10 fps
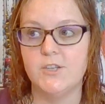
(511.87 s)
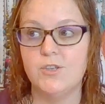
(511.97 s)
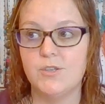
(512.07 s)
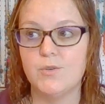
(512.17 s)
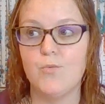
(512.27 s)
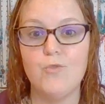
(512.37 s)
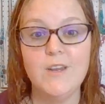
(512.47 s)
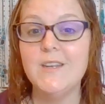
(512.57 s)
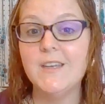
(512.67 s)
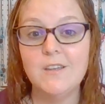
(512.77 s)
just
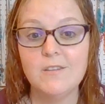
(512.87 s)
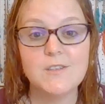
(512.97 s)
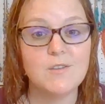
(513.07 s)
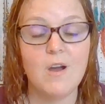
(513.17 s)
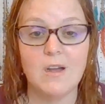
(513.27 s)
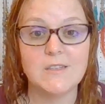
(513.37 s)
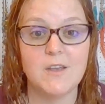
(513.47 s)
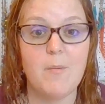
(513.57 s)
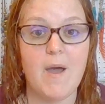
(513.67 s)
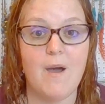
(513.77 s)
ridiculous thoughts
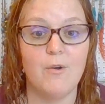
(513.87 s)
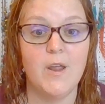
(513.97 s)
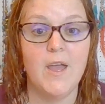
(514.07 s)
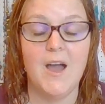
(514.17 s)
about